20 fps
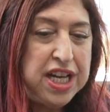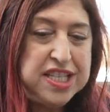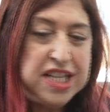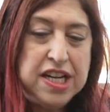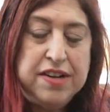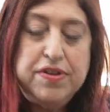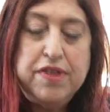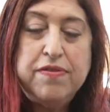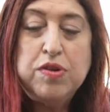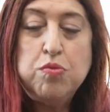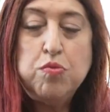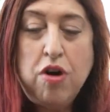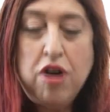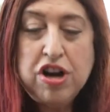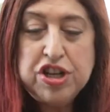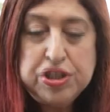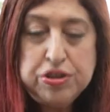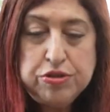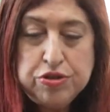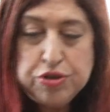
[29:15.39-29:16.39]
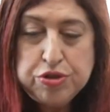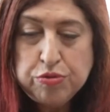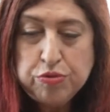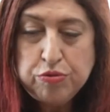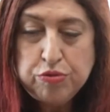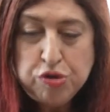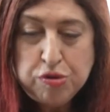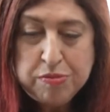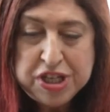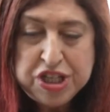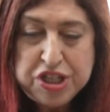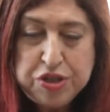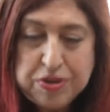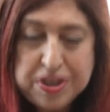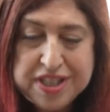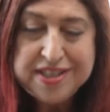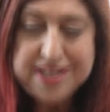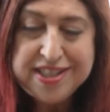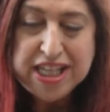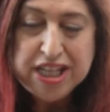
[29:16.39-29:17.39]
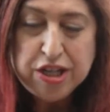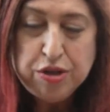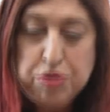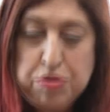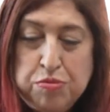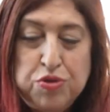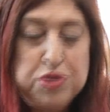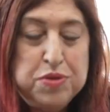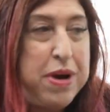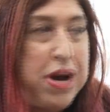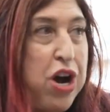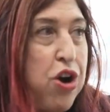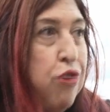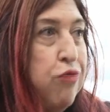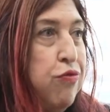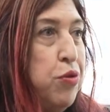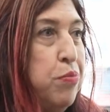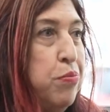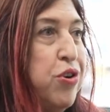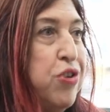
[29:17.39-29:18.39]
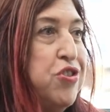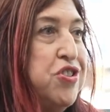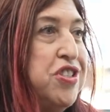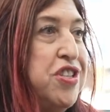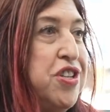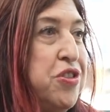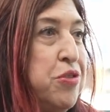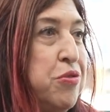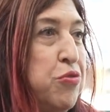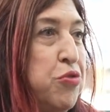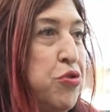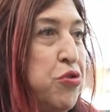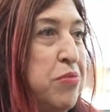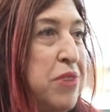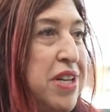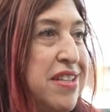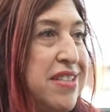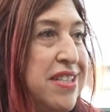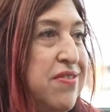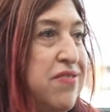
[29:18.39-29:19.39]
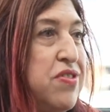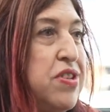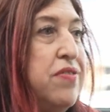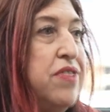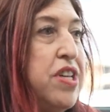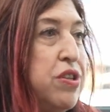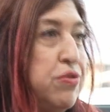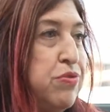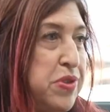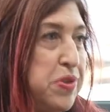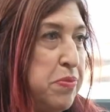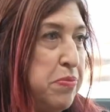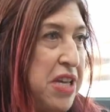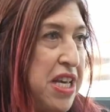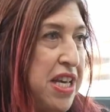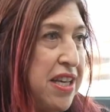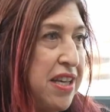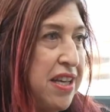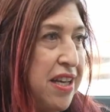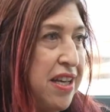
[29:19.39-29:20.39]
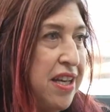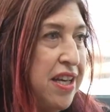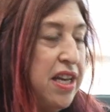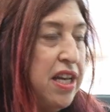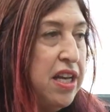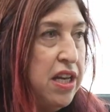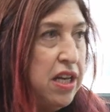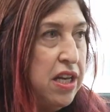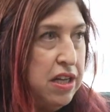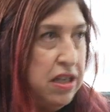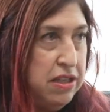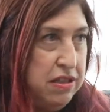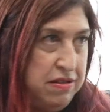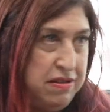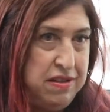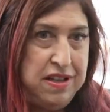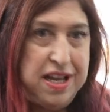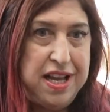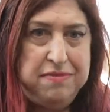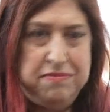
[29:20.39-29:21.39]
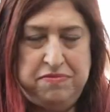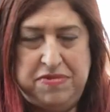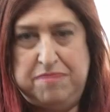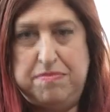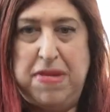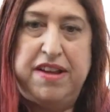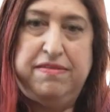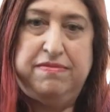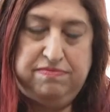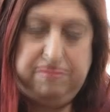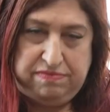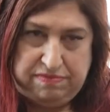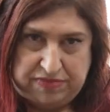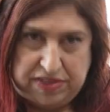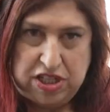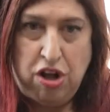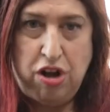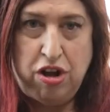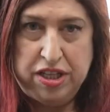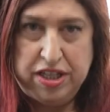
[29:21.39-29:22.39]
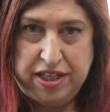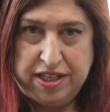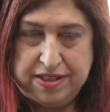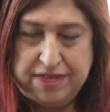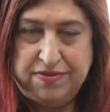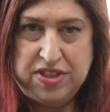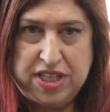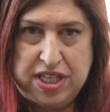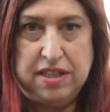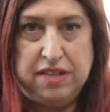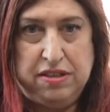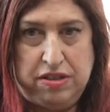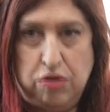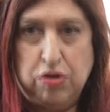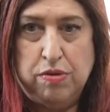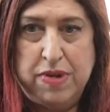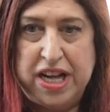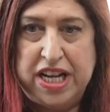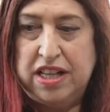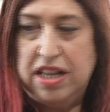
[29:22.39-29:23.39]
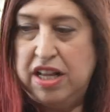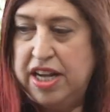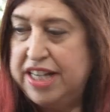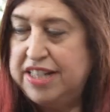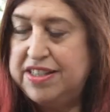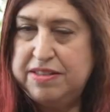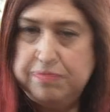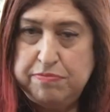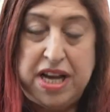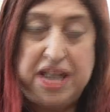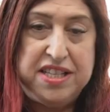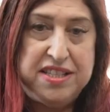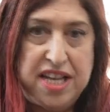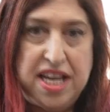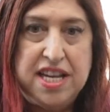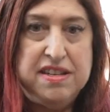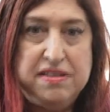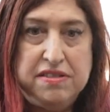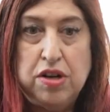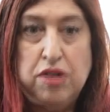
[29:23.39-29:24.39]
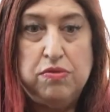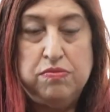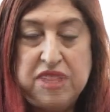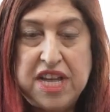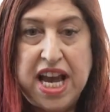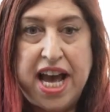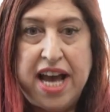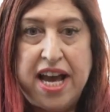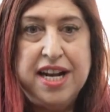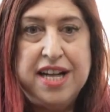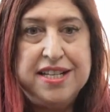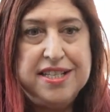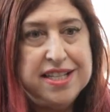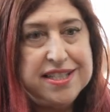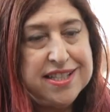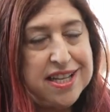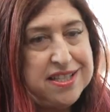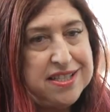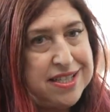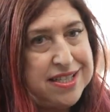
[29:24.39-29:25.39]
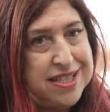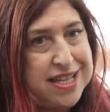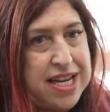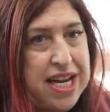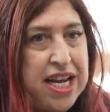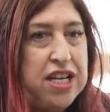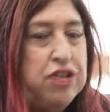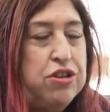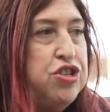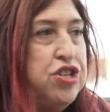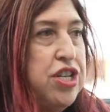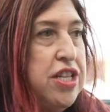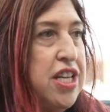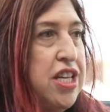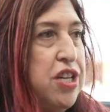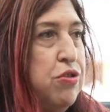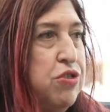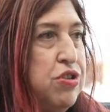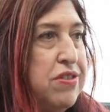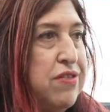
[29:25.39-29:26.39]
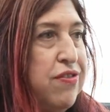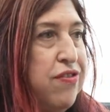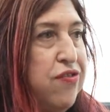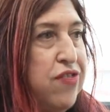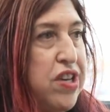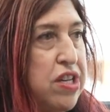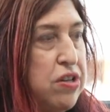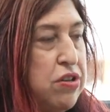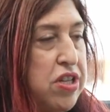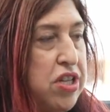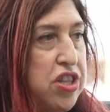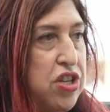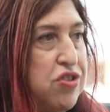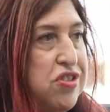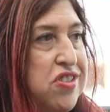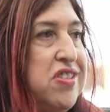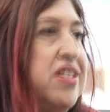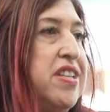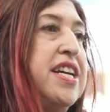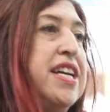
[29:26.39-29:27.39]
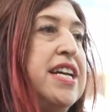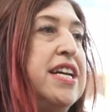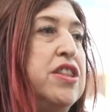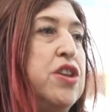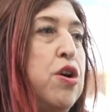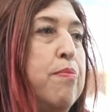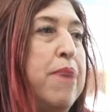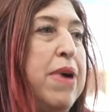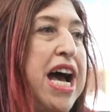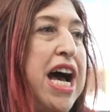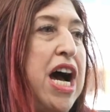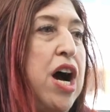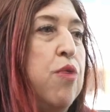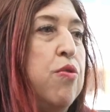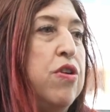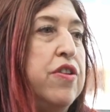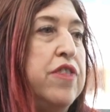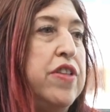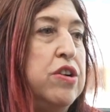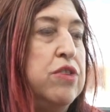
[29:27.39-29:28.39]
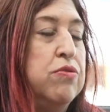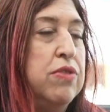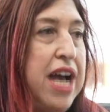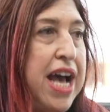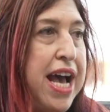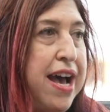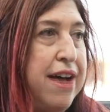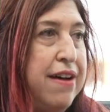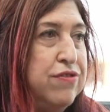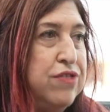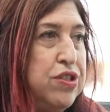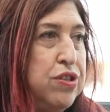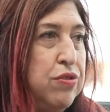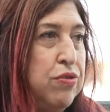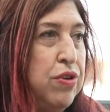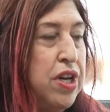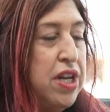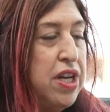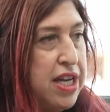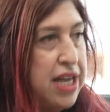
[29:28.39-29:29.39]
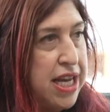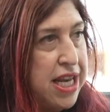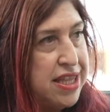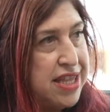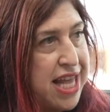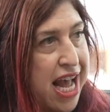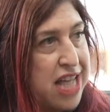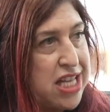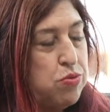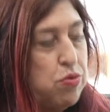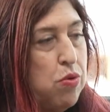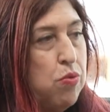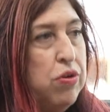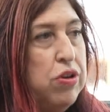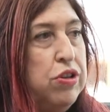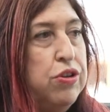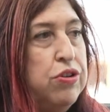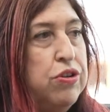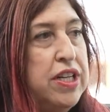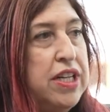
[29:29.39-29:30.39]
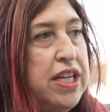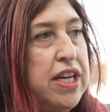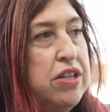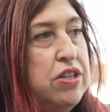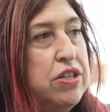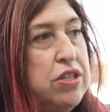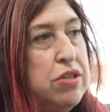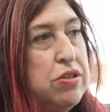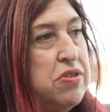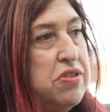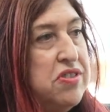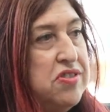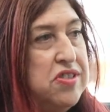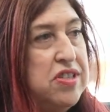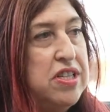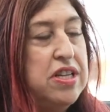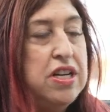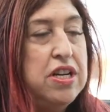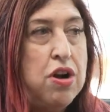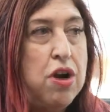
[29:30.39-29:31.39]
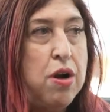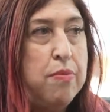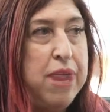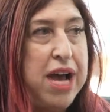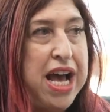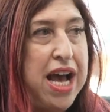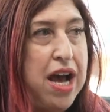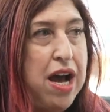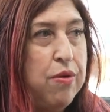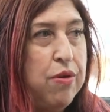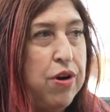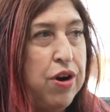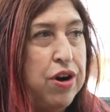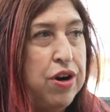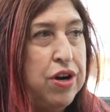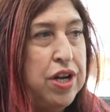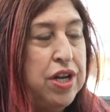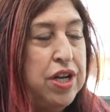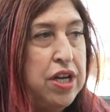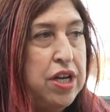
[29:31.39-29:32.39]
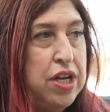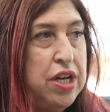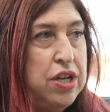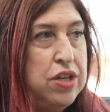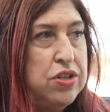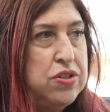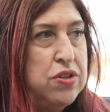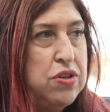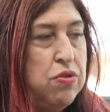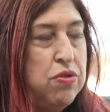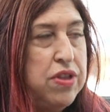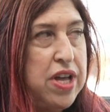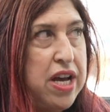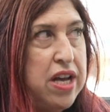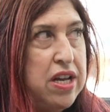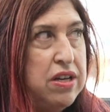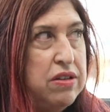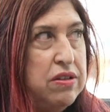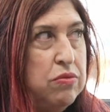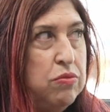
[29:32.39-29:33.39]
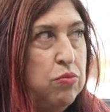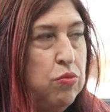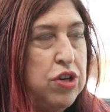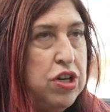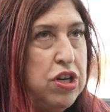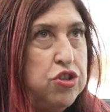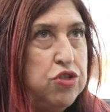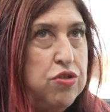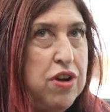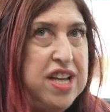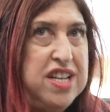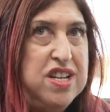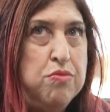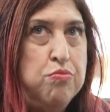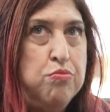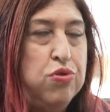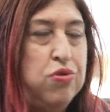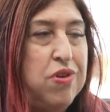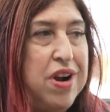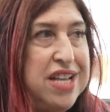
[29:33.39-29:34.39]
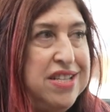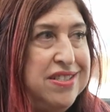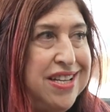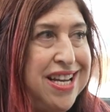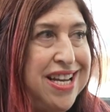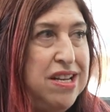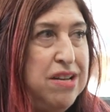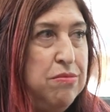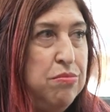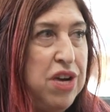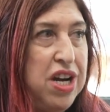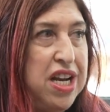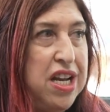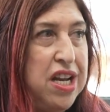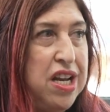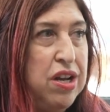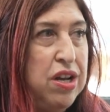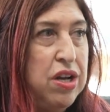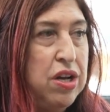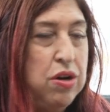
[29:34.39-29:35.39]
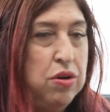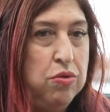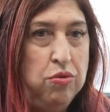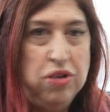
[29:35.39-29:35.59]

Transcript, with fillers: I said, have you ever walked into a room and you can see who the most powerful person in the room is, even if they don't speak? And my colleagues or my clients might say, you know, yeah. And I said, it's because it's an energy thing. You just feel that they're sitting in their power. They don't have to. And that's what we're learning how to do is sit in our power mm-hmm. so that we're not trying to impress anybody.